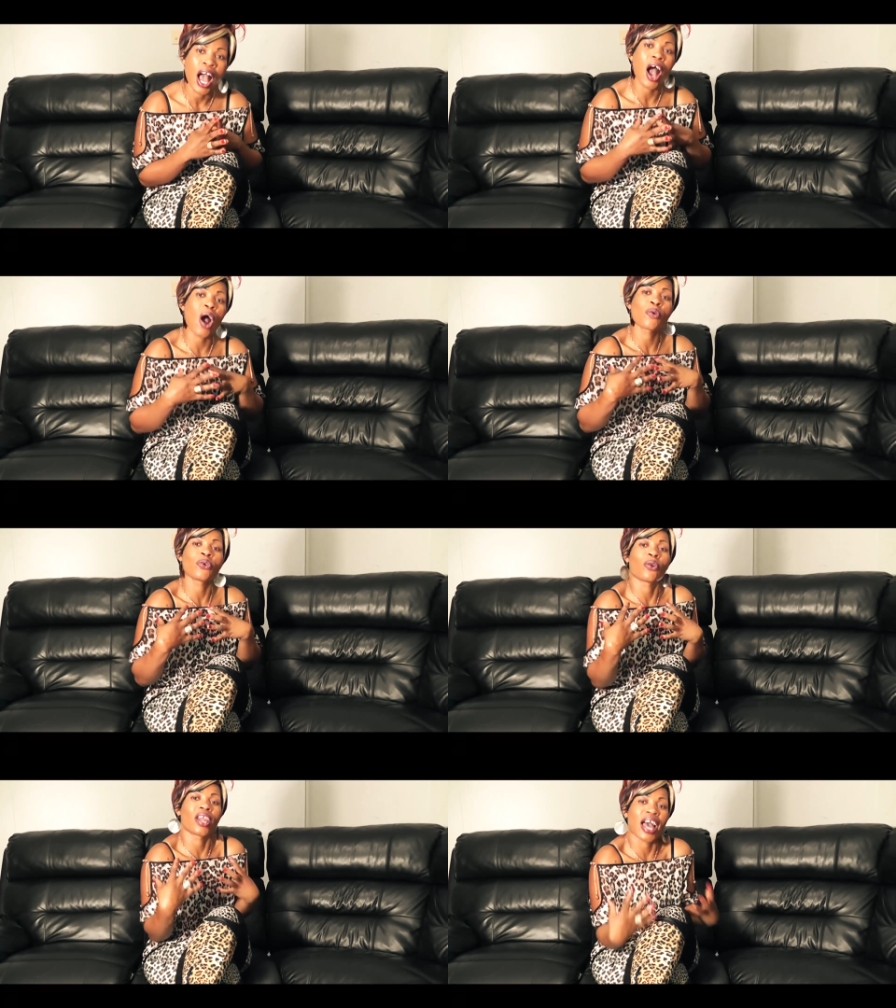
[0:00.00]
how
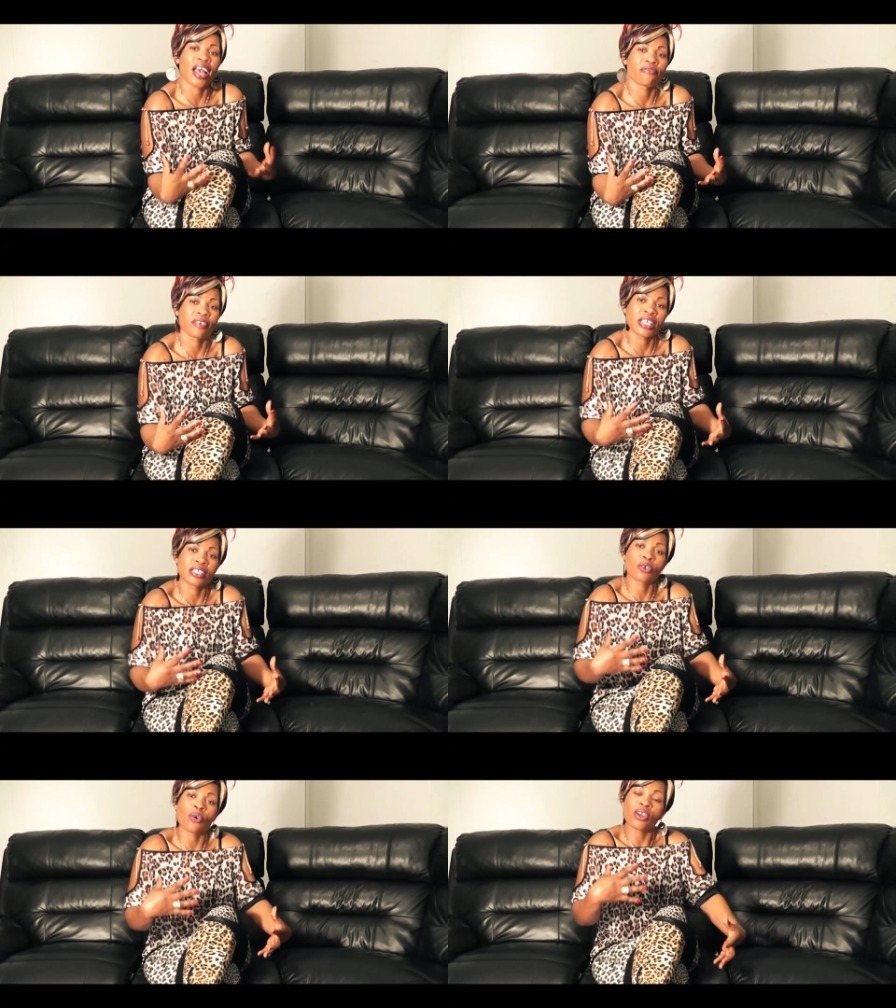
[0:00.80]
your life
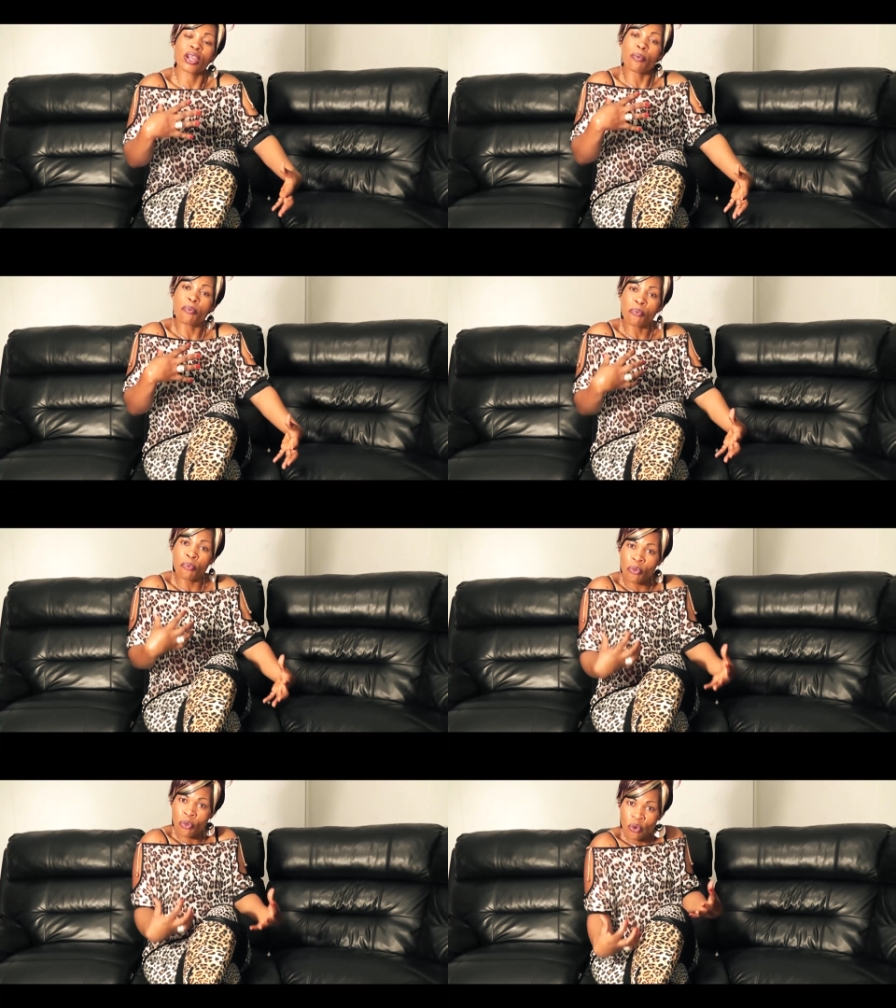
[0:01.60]
is going to
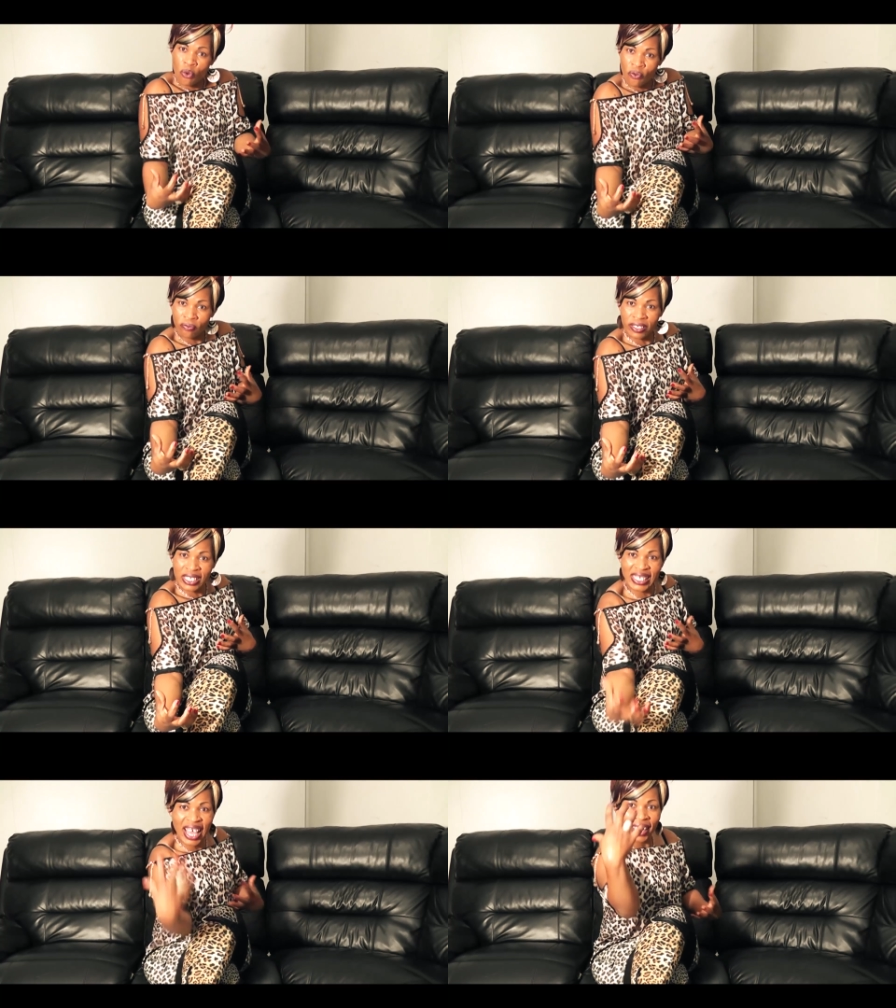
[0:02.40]
move
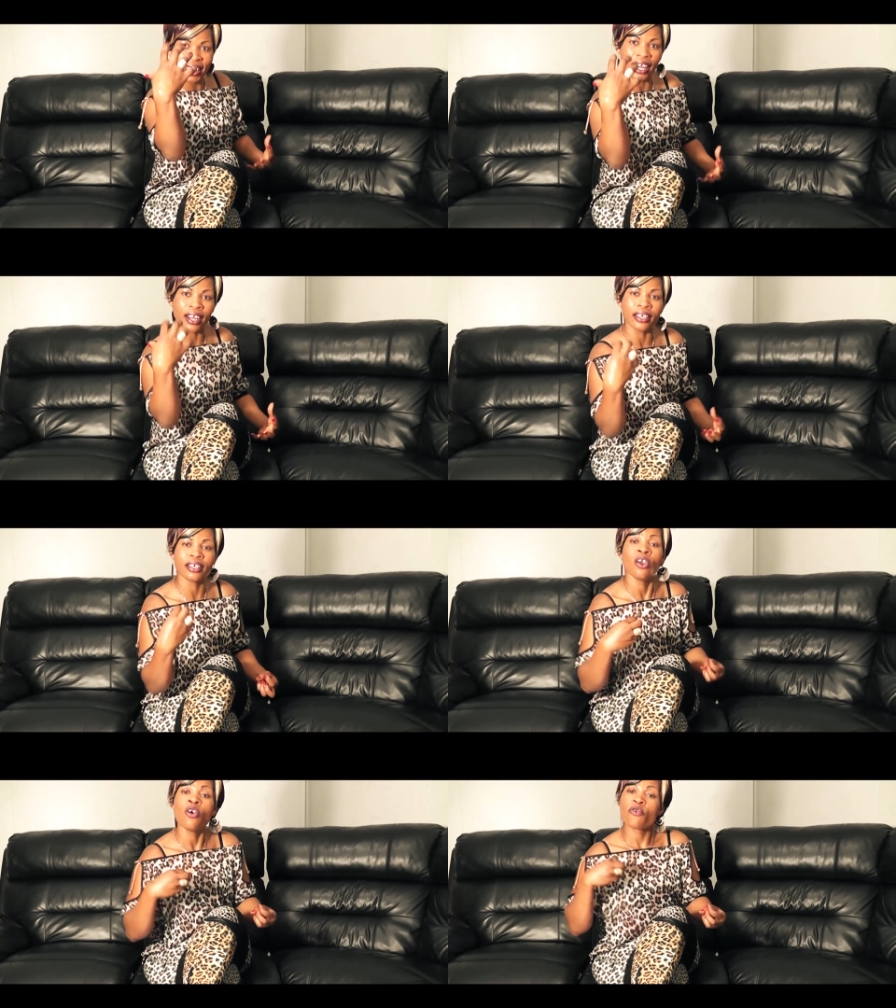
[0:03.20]

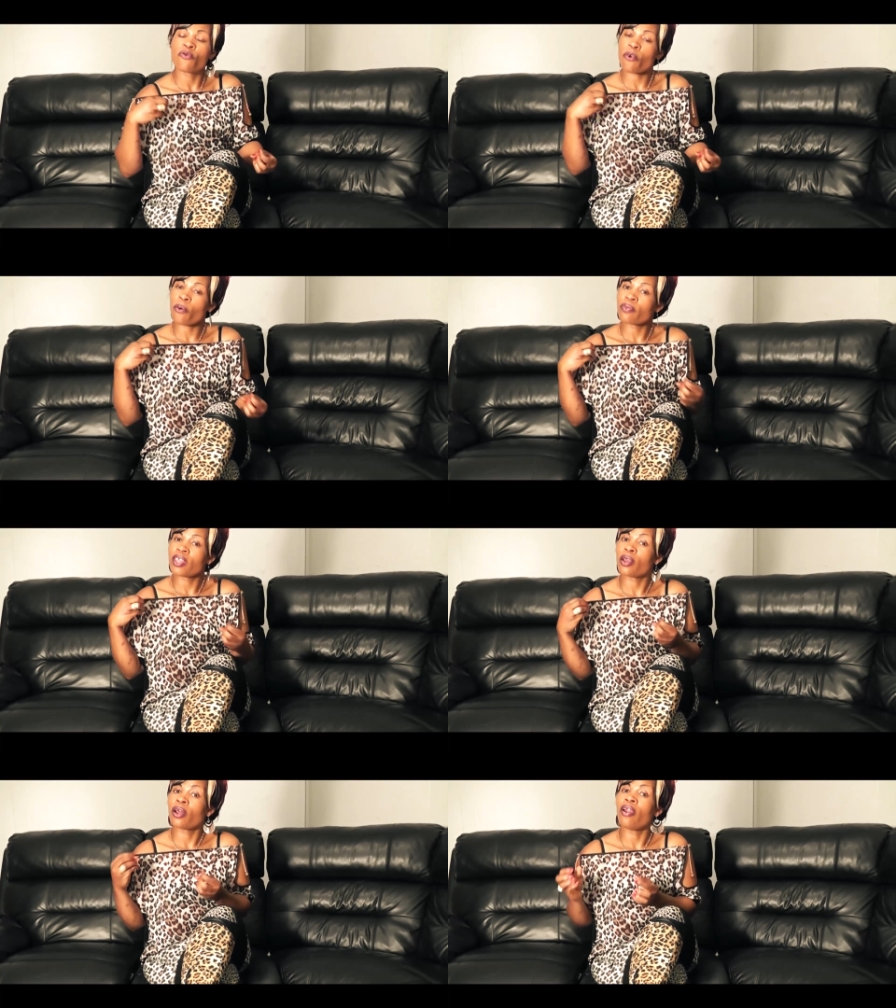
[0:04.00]
suddenly from the